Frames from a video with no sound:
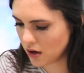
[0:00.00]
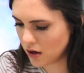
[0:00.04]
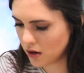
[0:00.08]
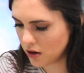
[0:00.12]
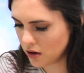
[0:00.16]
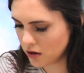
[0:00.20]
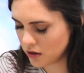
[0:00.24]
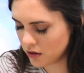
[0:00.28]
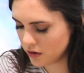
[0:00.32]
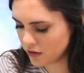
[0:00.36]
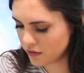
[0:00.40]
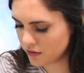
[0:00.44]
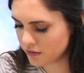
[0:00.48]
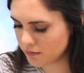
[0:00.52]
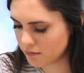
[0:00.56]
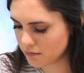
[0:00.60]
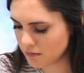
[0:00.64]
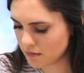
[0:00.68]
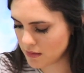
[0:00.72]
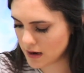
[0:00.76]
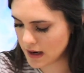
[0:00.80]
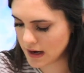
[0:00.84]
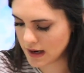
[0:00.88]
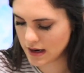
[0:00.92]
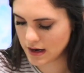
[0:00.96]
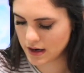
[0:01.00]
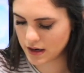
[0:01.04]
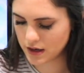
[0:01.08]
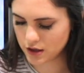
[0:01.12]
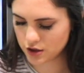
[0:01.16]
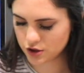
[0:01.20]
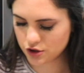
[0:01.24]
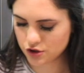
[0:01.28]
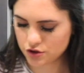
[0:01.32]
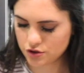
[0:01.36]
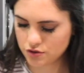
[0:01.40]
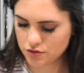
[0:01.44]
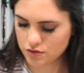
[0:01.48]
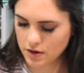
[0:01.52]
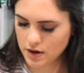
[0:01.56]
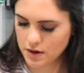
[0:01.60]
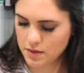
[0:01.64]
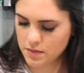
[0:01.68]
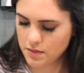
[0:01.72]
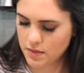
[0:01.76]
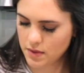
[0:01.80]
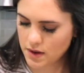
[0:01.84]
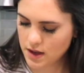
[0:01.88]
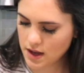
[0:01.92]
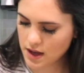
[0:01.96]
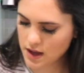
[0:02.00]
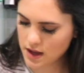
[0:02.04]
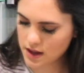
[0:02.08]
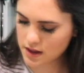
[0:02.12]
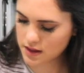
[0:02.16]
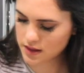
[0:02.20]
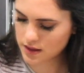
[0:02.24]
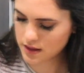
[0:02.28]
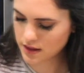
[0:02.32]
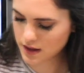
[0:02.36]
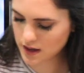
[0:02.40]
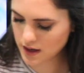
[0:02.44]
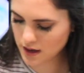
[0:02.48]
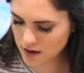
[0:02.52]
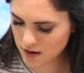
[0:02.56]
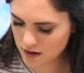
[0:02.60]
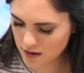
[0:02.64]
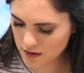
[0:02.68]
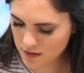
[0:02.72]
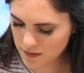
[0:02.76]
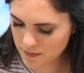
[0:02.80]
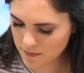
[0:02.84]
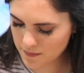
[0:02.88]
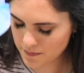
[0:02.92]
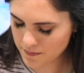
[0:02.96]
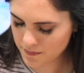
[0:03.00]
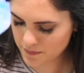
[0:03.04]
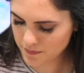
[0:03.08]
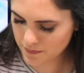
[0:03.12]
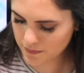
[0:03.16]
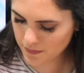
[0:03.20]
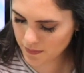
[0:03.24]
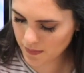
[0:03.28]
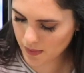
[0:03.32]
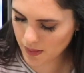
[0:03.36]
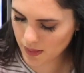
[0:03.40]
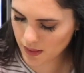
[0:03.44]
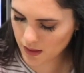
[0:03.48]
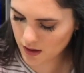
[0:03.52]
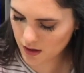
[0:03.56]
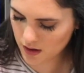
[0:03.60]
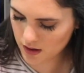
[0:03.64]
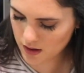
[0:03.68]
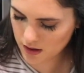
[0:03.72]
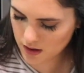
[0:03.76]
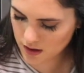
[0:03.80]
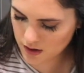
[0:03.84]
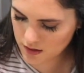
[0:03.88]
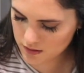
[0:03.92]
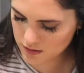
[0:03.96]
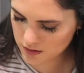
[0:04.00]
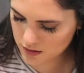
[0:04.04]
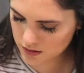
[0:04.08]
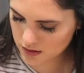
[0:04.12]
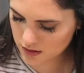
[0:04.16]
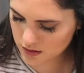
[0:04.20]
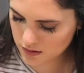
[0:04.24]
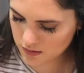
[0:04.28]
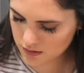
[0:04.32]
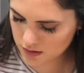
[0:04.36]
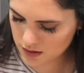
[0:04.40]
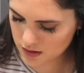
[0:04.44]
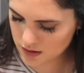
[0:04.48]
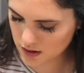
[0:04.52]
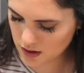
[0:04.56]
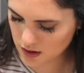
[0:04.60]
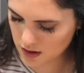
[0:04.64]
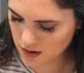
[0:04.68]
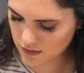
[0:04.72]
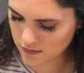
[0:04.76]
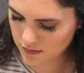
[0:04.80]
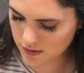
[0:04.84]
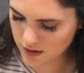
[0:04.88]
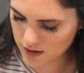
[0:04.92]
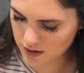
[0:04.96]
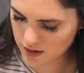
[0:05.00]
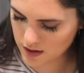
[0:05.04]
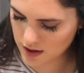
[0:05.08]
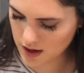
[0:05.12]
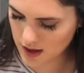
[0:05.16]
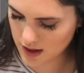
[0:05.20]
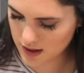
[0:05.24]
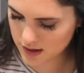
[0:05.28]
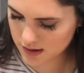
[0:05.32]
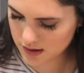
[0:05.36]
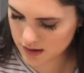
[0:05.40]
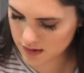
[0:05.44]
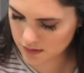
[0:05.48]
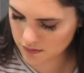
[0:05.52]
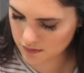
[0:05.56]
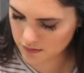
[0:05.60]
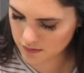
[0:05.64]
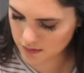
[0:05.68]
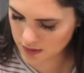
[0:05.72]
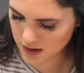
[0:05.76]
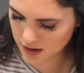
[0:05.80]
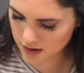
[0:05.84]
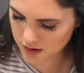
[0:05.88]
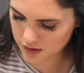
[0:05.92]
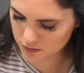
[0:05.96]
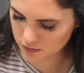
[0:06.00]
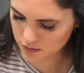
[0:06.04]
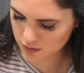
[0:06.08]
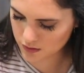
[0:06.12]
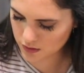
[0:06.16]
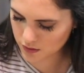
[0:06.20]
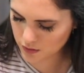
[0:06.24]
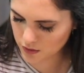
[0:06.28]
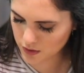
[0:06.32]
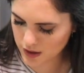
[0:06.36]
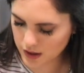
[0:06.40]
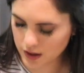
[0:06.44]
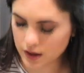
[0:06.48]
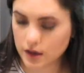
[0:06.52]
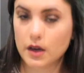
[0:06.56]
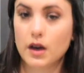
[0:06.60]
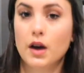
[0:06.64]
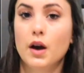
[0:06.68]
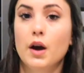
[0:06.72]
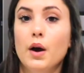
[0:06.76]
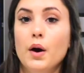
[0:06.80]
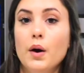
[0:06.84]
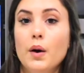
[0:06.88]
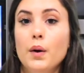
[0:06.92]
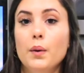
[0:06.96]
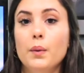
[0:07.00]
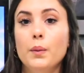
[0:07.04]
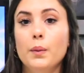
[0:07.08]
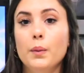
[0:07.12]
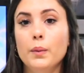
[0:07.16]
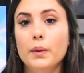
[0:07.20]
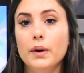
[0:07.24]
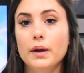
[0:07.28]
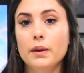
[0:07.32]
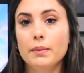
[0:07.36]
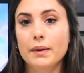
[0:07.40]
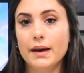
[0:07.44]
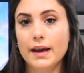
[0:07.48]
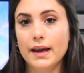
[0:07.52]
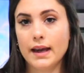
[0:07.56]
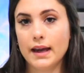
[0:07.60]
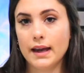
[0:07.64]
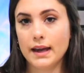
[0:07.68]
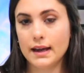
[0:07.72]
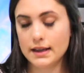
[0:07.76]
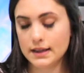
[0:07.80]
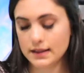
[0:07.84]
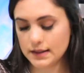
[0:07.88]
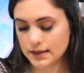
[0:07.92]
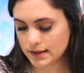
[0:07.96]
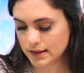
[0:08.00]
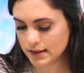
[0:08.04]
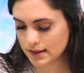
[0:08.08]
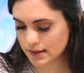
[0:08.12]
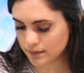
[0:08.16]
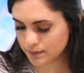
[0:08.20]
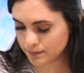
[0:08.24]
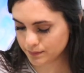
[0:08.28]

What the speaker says: all of my shrimp in there. Just going to give it a nice mix real quick with my hands.